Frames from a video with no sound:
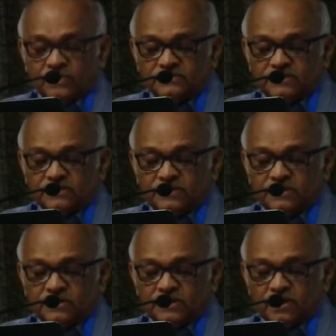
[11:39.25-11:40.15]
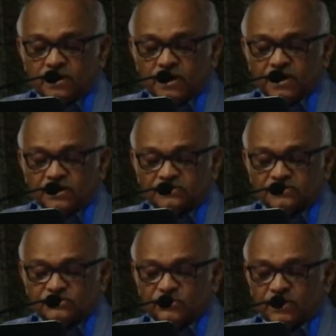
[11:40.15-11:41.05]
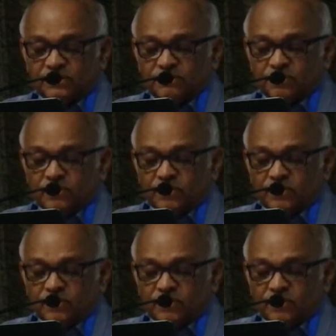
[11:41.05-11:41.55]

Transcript: is a third-year architecture student,